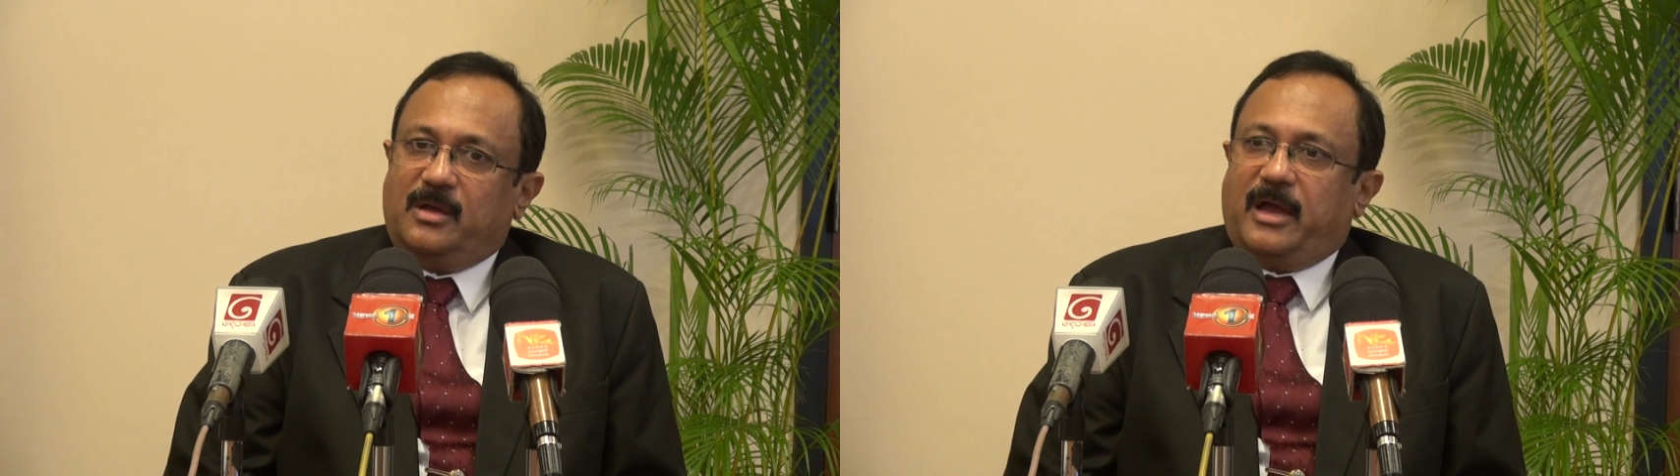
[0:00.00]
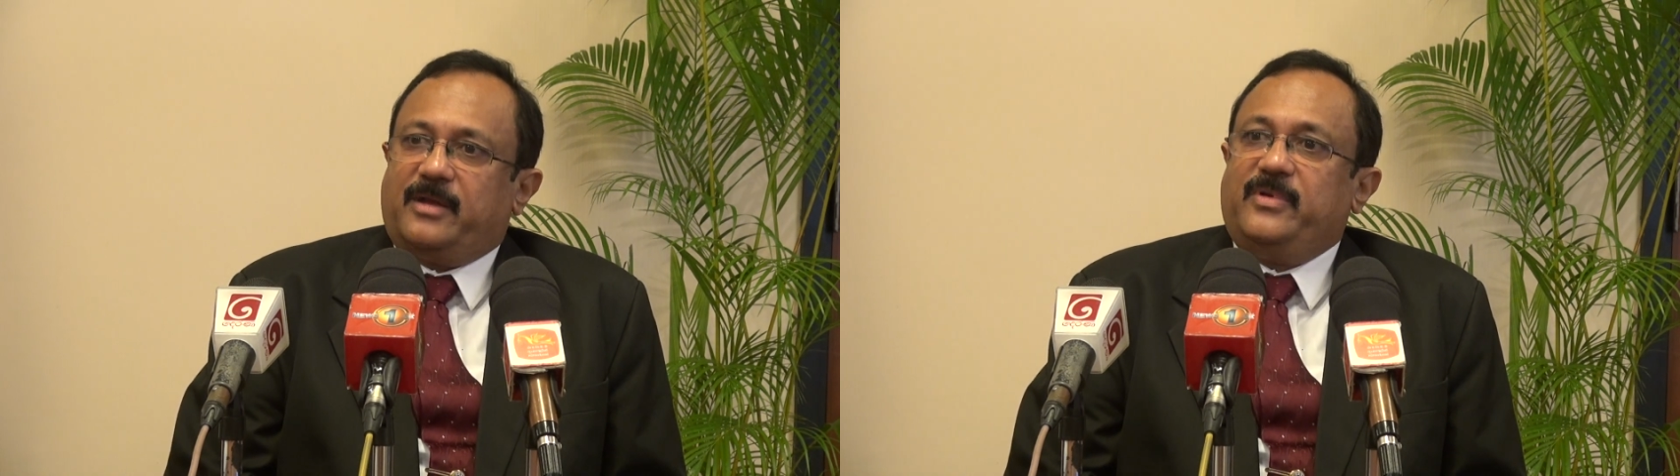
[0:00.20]

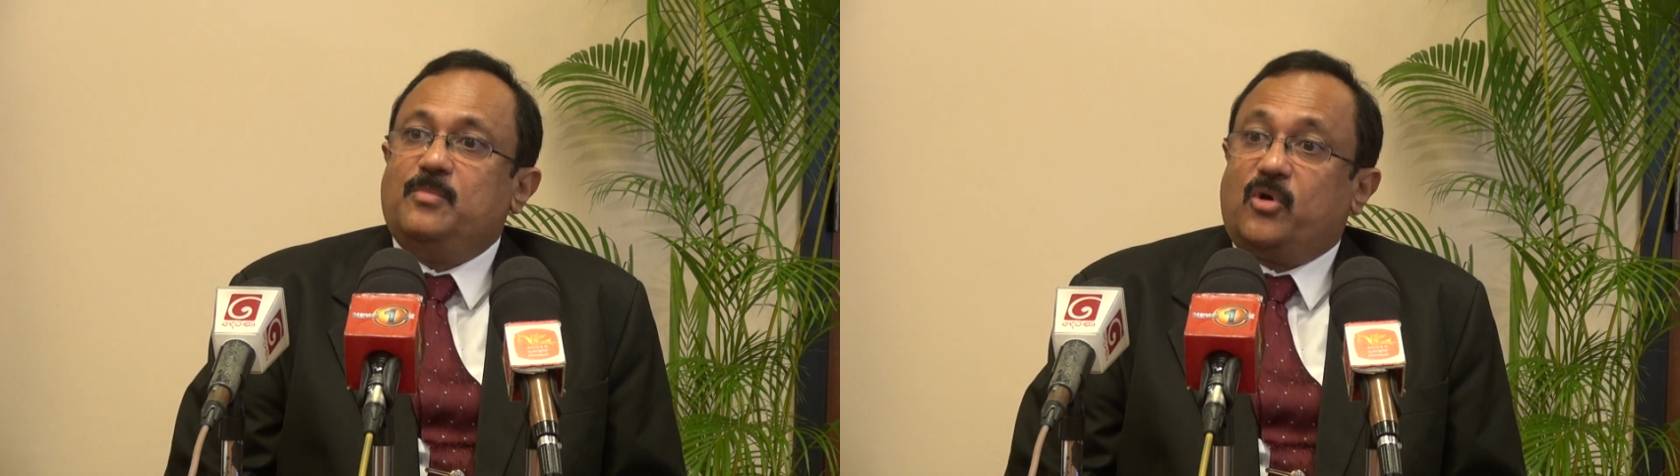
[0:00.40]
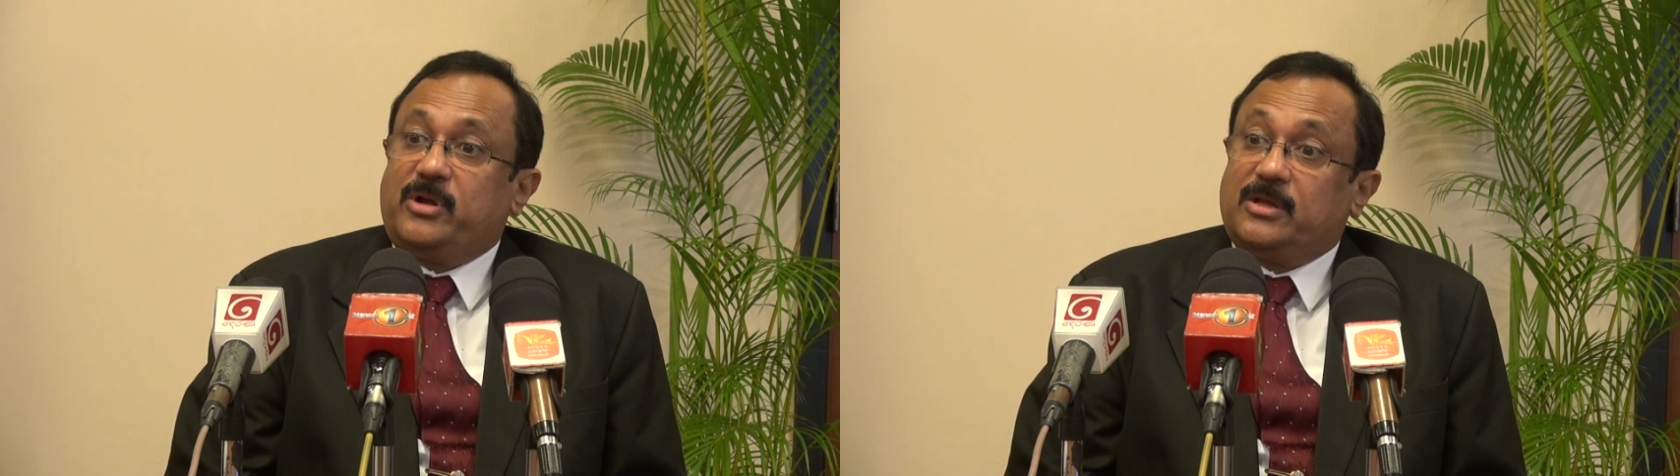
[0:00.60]
and we
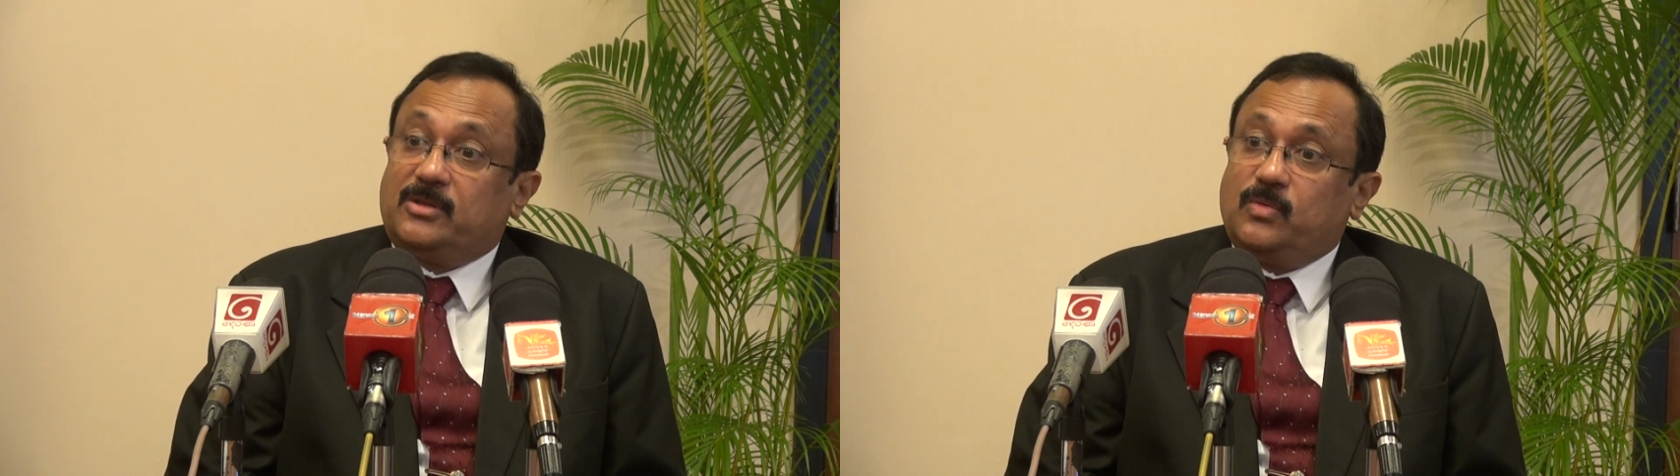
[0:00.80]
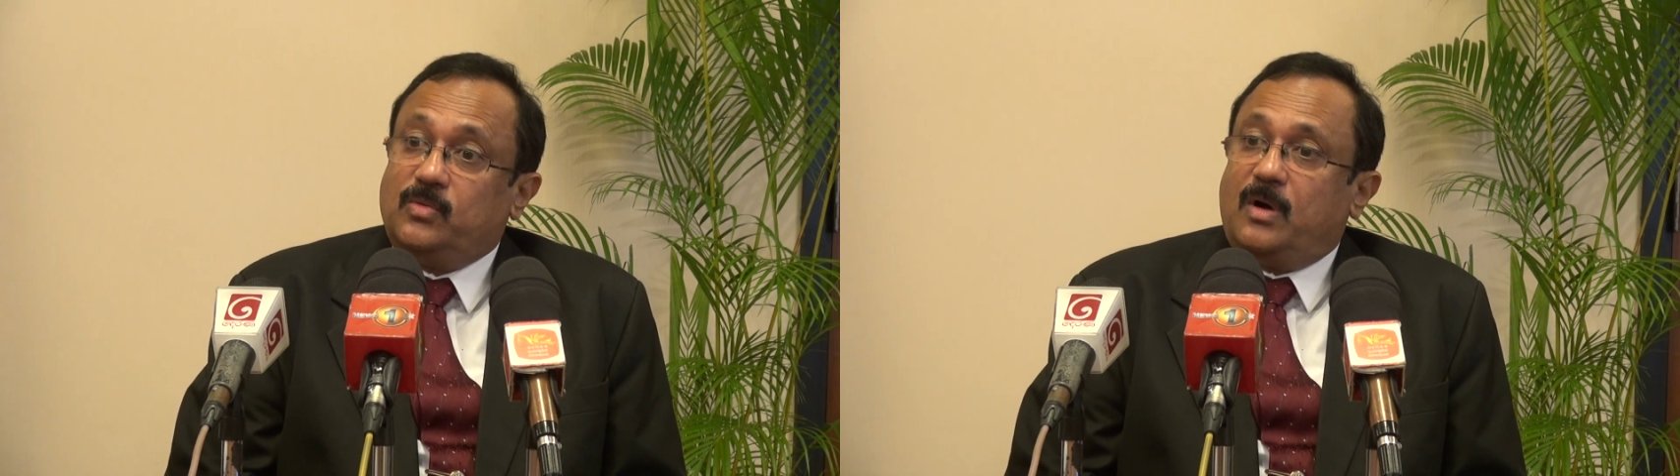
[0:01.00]
monitor
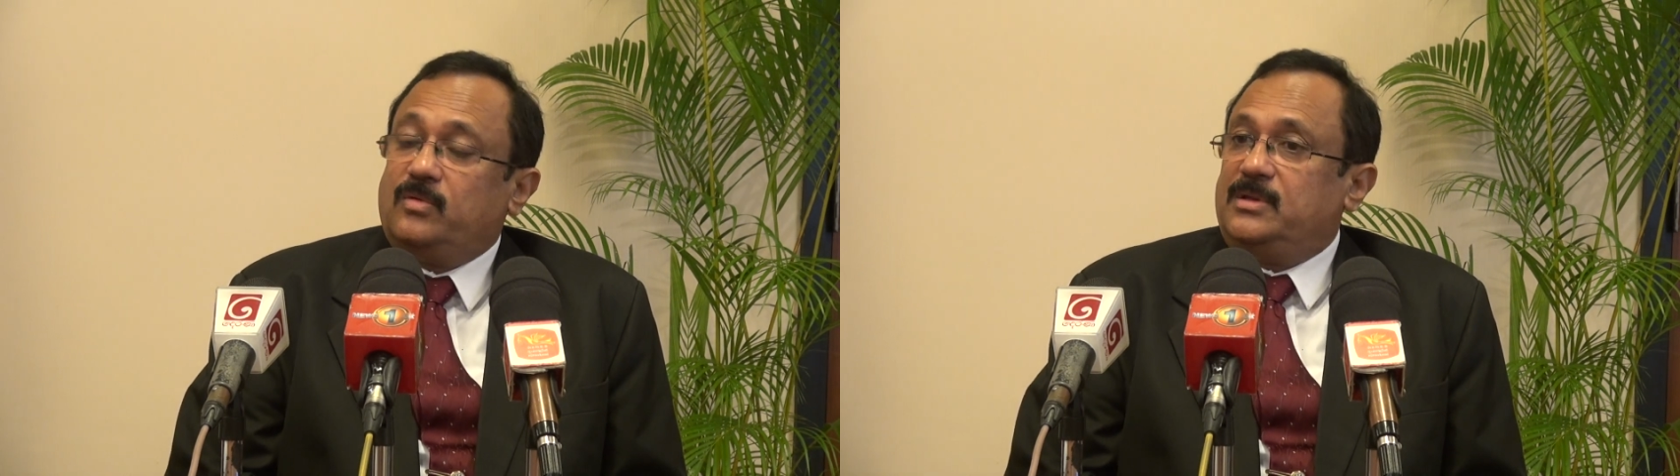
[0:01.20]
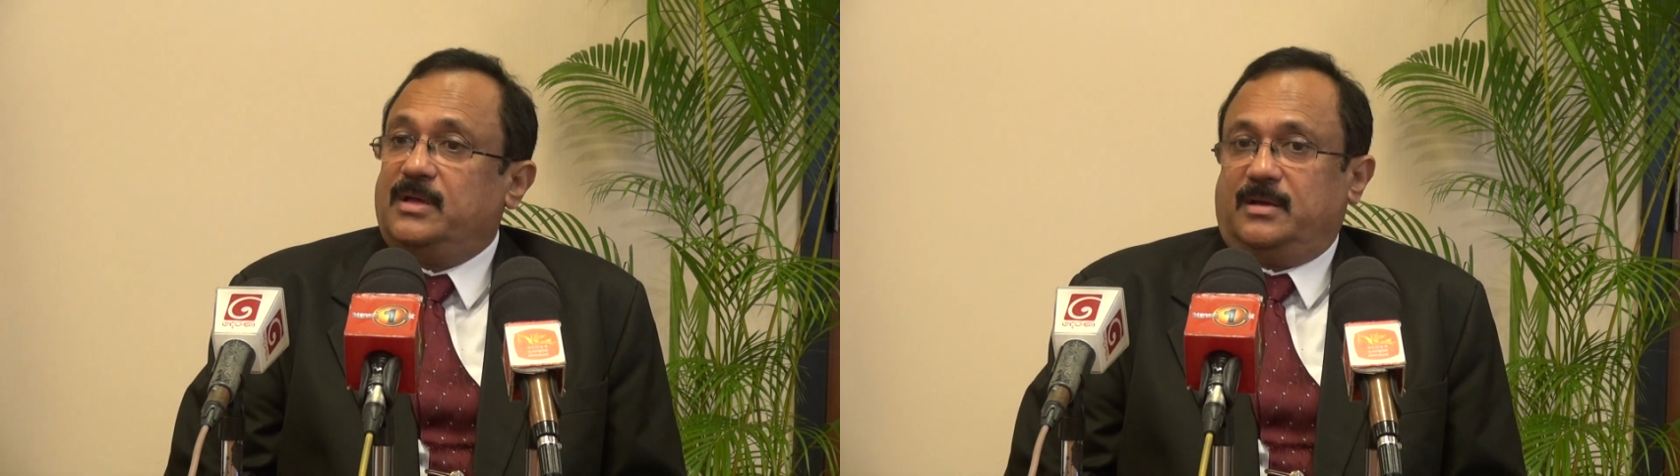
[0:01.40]

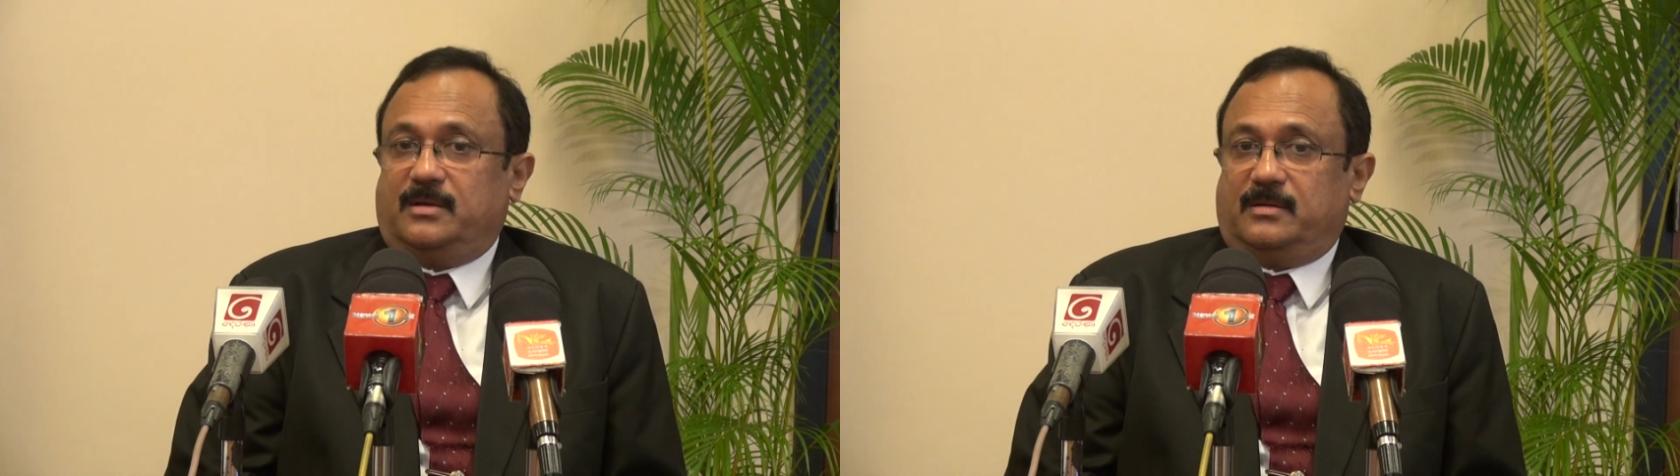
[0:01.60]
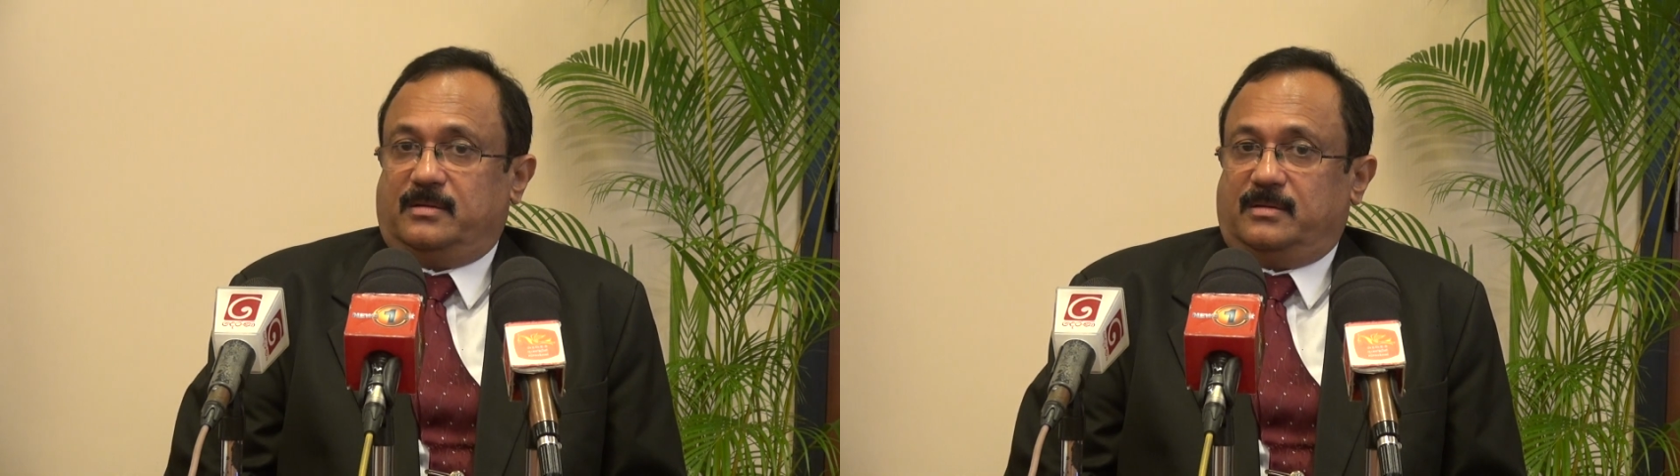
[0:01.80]
throughout the